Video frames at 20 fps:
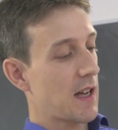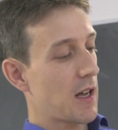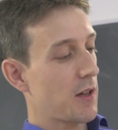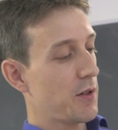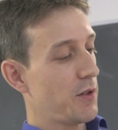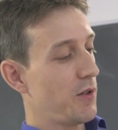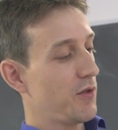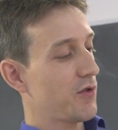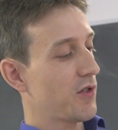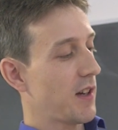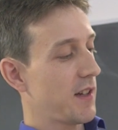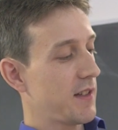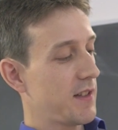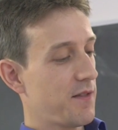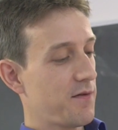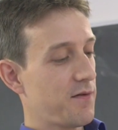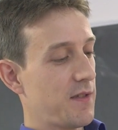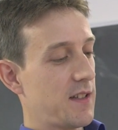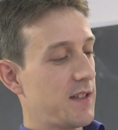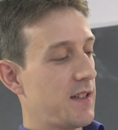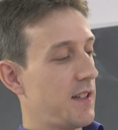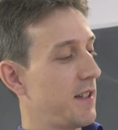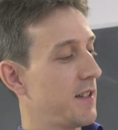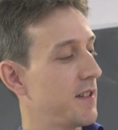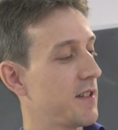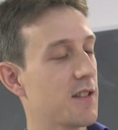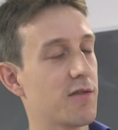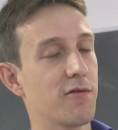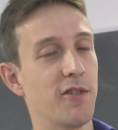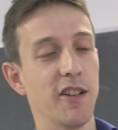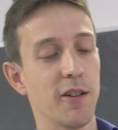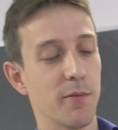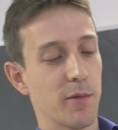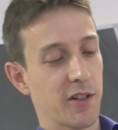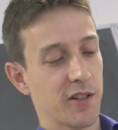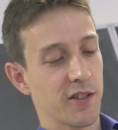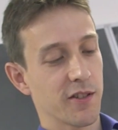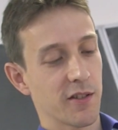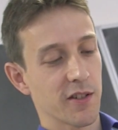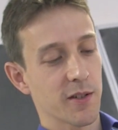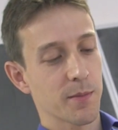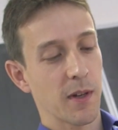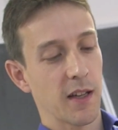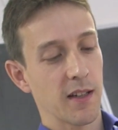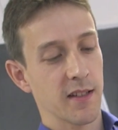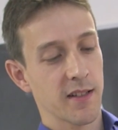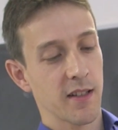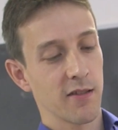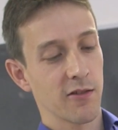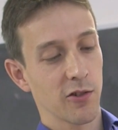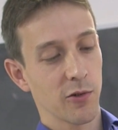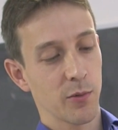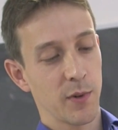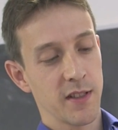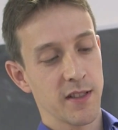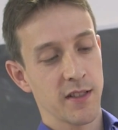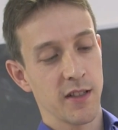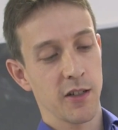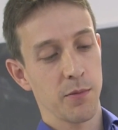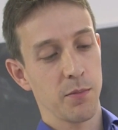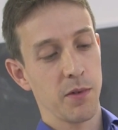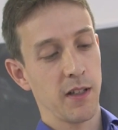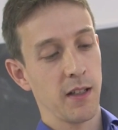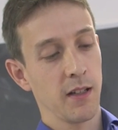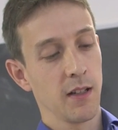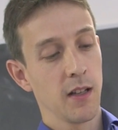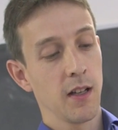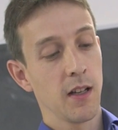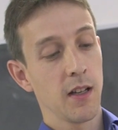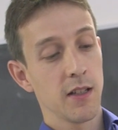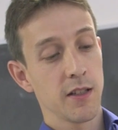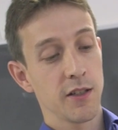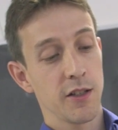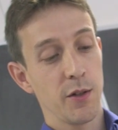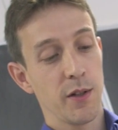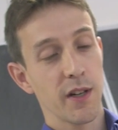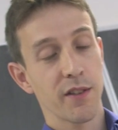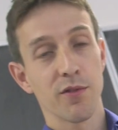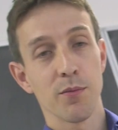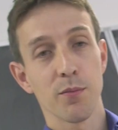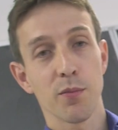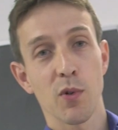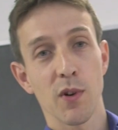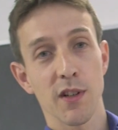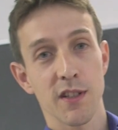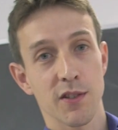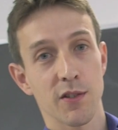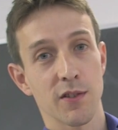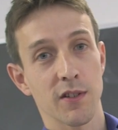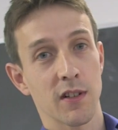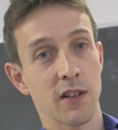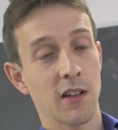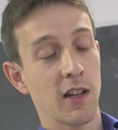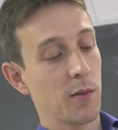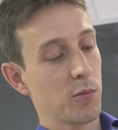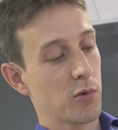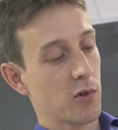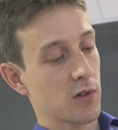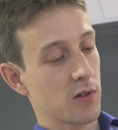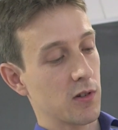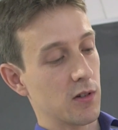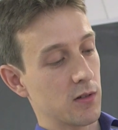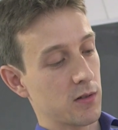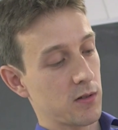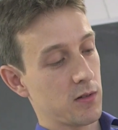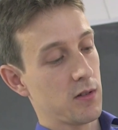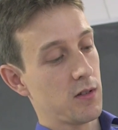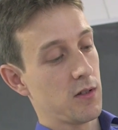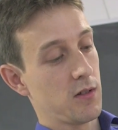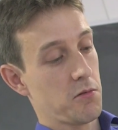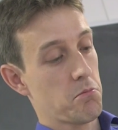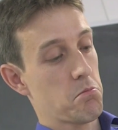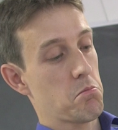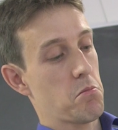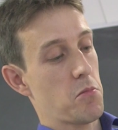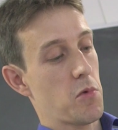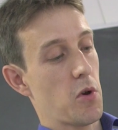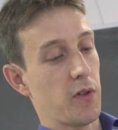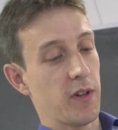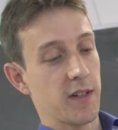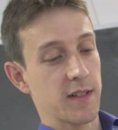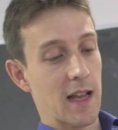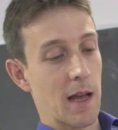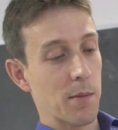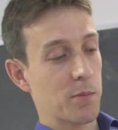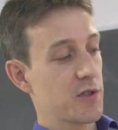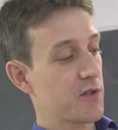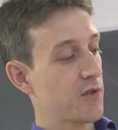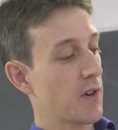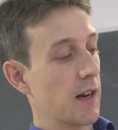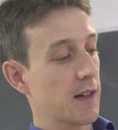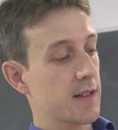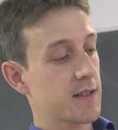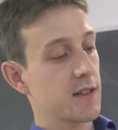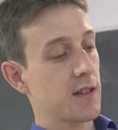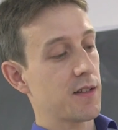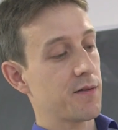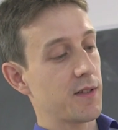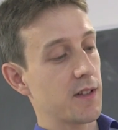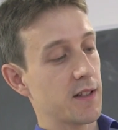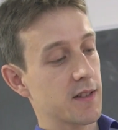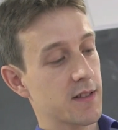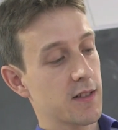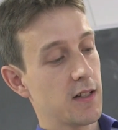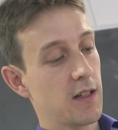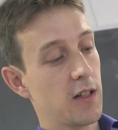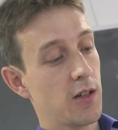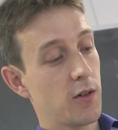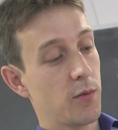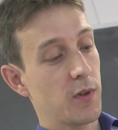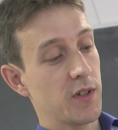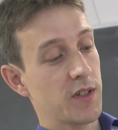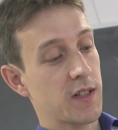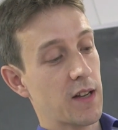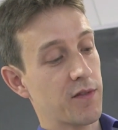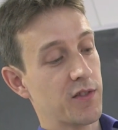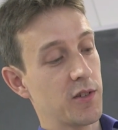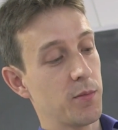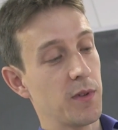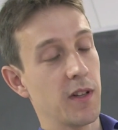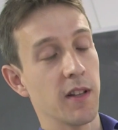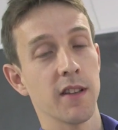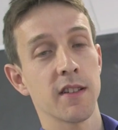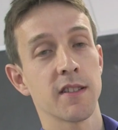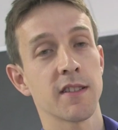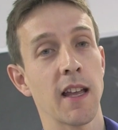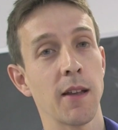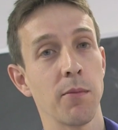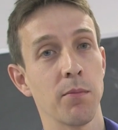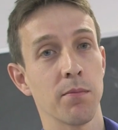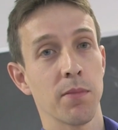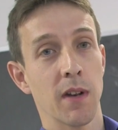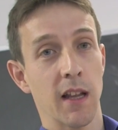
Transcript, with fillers: how you try to fit it into three-dimensional space, there are always going to be two different points on the Klein bottle on this abstract surface which have to be at the same